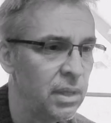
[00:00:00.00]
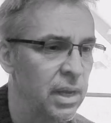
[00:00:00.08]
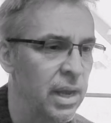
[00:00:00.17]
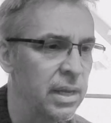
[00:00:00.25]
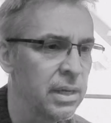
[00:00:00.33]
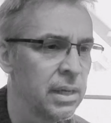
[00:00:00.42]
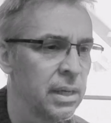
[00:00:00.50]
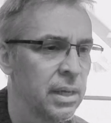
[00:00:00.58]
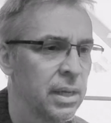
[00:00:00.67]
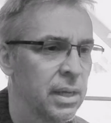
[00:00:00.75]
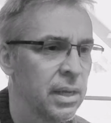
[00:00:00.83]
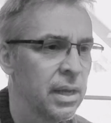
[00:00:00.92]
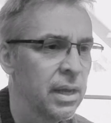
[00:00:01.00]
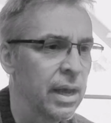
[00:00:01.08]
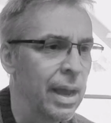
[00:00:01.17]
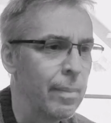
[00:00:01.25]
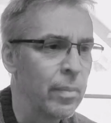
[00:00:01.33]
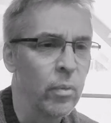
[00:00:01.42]
And
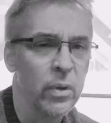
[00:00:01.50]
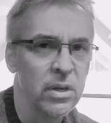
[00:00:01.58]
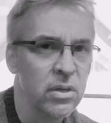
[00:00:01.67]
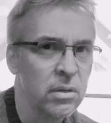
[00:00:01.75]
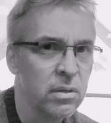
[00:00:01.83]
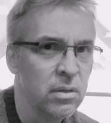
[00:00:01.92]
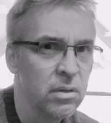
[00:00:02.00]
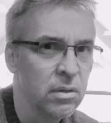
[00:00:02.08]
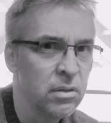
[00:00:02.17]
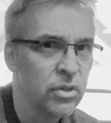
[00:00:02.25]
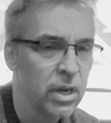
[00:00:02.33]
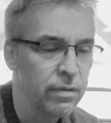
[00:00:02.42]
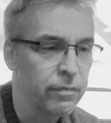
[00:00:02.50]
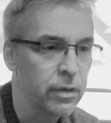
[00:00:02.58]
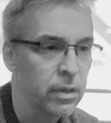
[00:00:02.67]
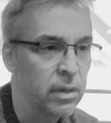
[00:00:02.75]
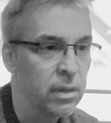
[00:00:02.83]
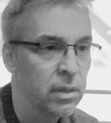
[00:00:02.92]
I remember when
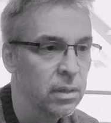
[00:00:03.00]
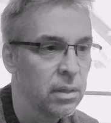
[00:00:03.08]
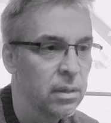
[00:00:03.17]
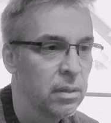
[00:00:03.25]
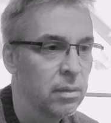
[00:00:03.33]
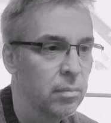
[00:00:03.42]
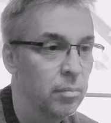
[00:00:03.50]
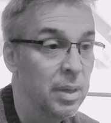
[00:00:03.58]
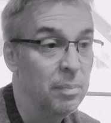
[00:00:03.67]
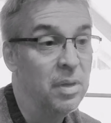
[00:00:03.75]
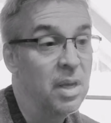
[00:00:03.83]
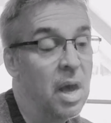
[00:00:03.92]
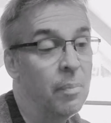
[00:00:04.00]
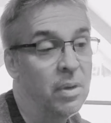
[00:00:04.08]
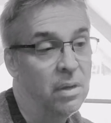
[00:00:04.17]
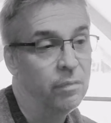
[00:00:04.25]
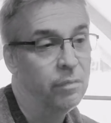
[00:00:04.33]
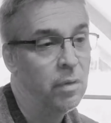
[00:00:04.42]
Jennifer beat me up
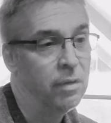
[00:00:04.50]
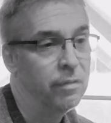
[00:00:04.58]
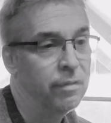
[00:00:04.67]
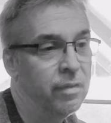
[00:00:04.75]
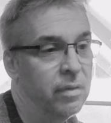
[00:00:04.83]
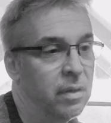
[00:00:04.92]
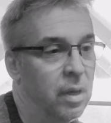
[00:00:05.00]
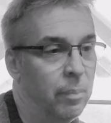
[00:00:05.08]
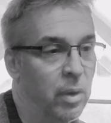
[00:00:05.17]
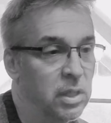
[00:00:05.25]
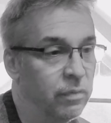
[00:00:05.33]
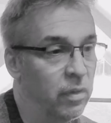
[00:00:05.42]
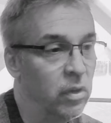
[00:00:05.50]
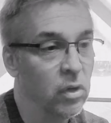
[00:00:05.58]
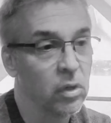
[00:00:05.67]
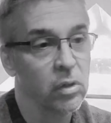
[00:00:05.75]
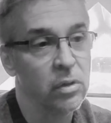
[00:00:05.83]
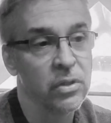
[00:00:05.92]
in front of a bunch of other
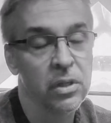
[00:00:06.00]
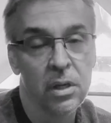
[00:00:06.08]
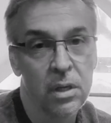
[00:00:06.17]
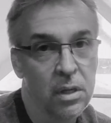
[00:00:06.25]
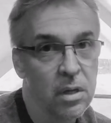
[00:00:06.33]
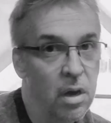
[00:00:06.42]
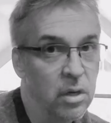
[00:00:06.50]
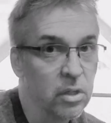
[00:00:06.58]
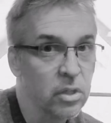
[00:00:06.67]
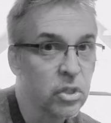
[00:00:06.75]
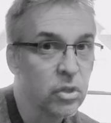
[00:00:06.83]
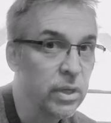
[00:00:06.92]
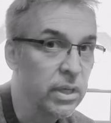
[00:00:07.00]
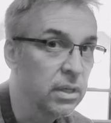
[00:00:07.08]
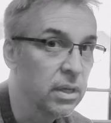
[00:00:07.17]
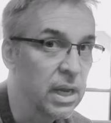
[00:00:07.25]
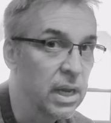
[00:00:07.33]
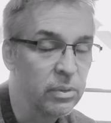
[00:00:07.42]
girls on her street
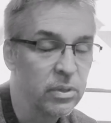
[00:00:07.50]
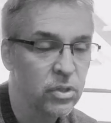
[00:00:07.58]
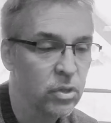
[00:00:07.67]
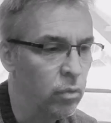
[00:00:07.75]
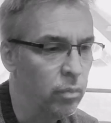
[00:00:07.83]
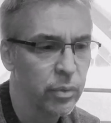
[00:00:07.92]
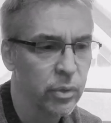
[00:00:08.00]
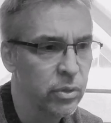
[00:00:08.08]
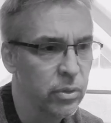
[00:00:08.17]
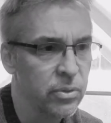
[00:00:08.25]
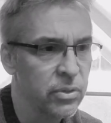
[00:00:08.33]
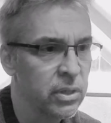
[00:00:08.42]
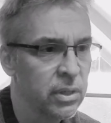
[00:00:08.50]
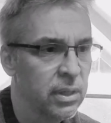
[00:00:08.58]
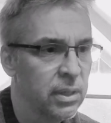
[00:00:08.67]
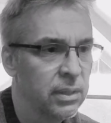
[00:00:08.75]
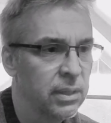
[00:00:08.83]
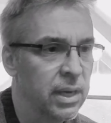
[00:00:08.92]
and I was so bruised
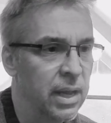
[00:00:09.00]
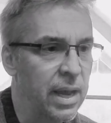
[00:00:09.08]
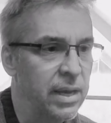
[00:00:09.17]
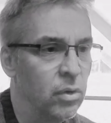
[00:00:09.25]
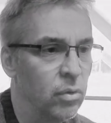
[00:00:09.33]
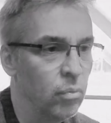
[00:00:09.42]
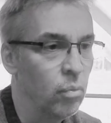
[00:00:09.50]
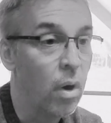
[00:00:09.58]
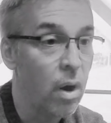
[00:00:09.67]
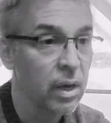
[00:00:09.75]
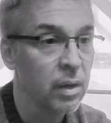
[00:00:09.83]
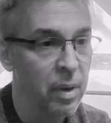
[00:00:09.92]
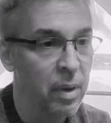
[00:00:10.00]
that I had to walk